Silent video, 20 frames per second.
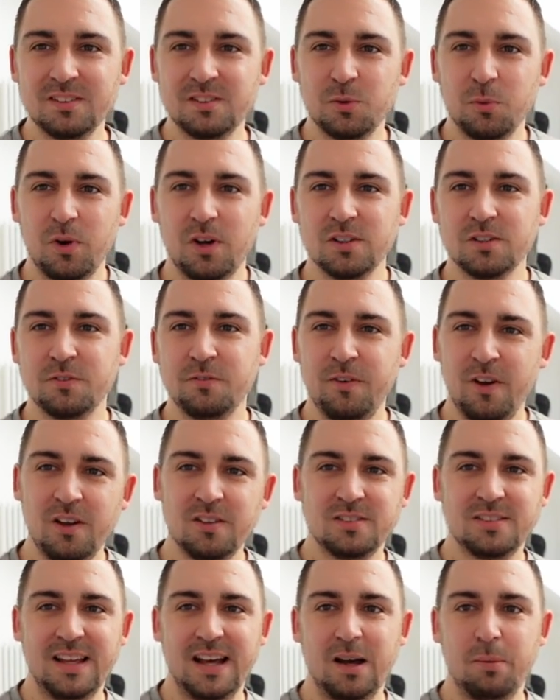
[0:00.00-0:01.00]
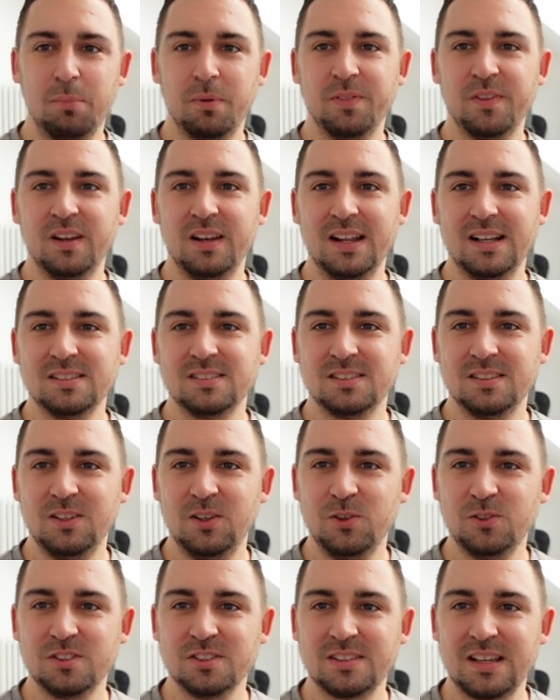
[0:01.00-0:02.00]
as the world's first app that lets
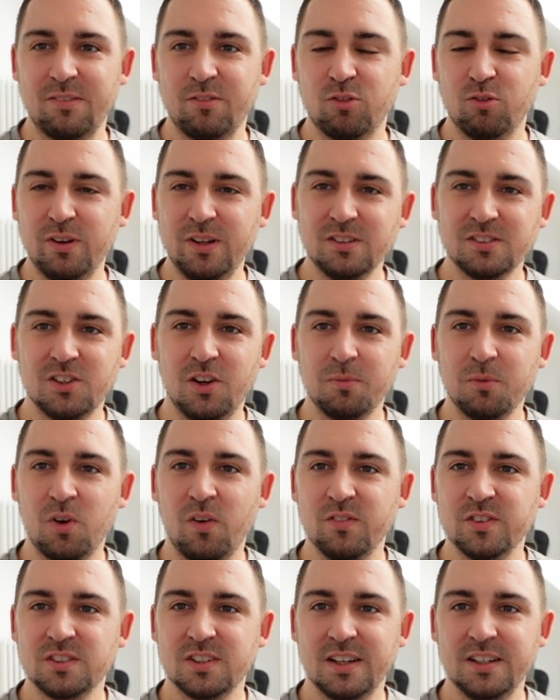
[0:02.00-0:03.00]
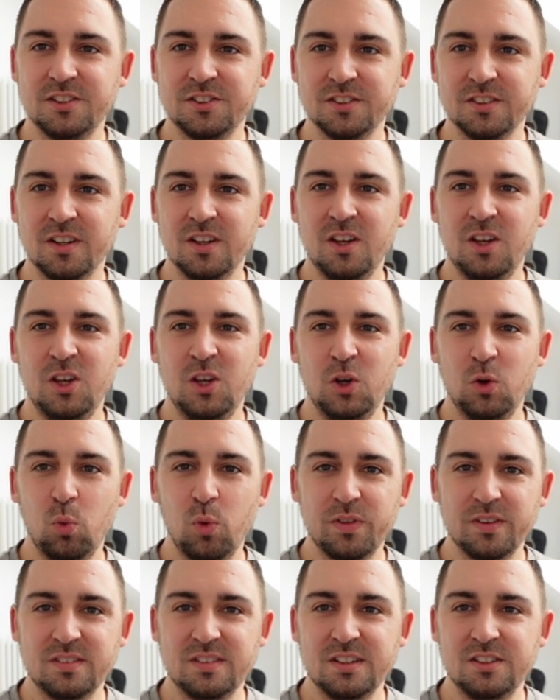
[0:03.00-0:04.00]
users have a real-time conversation
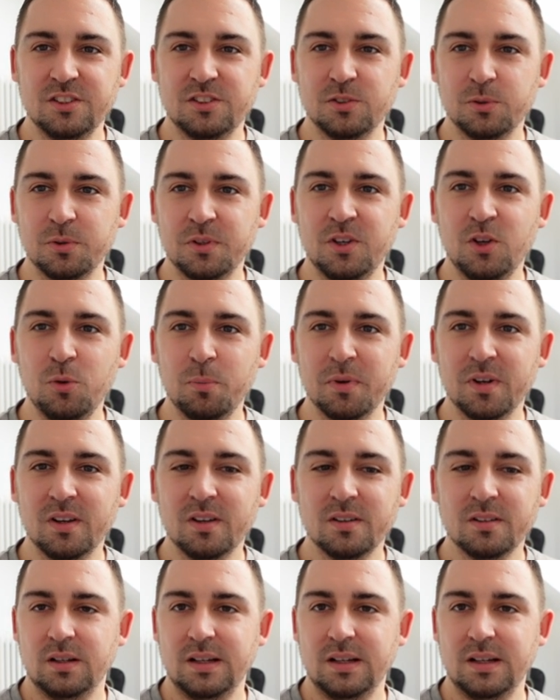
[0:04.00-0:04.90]
with a digital human.